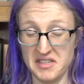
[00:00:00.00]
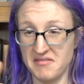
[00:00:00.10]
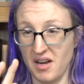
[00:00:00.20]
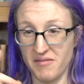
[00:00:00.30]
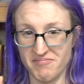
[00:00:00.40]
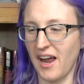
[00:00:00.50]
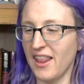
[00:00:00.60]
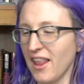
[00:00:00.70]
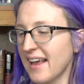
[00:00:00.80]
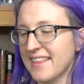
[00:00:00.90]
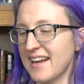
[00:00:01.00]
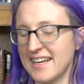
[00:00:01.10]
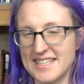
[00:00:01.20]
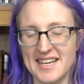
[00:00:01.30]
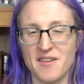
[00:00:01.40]
it. I like that
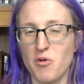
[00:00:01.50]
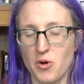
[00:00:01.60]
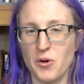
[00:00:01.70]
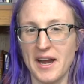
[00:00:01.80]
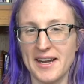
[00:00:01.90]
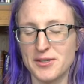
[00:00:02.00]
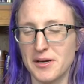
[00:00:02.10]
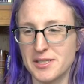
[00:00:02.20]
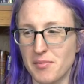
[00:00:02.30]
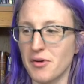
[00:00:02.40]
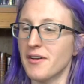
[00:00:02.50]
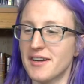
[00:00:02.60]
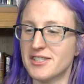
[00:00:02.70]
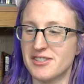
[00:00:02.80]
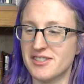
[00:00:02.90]
idea of an organic transporter.
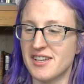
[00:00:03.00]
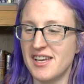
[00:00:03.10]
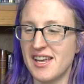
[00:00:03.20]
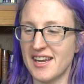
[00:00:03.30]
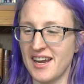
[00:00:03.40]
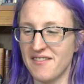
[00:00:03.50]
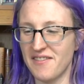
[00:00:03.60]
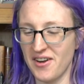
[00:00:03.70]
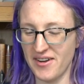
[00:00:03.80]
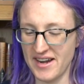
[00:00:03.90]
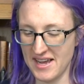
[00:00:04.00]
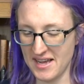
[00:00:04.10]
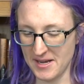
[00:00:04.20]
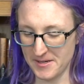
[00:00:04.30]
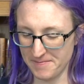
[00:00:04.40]
It's just kind of very
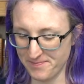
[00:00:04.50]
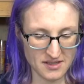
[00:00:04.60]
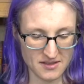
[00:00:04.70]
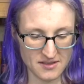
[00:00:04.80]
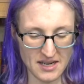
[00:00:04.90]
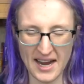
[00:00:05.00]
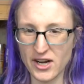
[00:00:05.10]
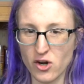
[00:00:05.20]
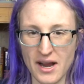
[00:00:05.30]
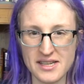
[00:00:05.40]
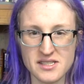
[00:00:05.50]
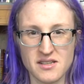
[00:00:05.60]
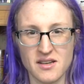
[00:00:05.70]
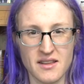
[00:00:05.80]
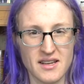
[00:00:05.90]
Geiger-esque,
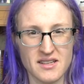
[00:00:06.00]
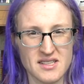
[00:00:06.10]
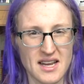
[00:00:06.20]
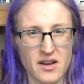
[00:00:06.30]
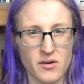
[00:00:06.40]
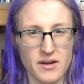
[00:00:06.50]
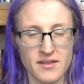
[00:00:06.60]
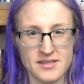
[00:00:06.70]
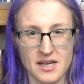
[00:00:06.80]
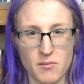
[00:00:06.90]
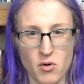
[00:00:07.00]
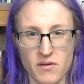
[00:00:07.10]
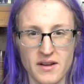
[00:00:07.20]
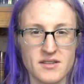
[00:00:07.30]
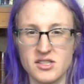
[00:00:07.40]
I think, is the guy who created the Xenomorph.
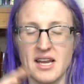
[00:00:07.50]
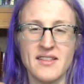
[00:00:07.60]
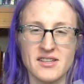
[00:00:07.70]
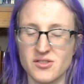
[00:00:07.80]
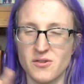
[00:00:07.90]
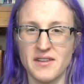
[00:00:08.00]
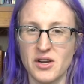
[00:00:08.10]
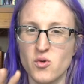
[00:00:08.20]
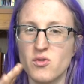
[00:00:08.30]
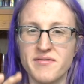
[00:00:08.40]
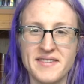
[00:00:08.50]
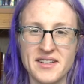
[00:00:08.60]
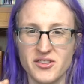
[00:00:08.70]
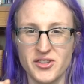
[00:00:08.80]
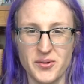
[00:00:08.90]
It just had that sort of, like, cool
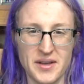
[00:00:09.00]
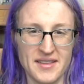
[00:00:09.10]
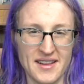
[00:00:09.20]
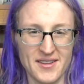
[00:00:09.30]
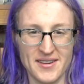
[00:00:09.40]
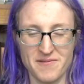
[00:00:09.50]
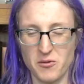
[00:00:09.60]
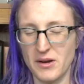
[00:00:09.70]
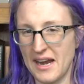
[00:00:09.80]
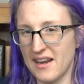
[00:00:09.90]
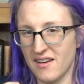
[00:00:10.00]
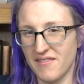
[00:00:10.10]
feel to it, that, like, organic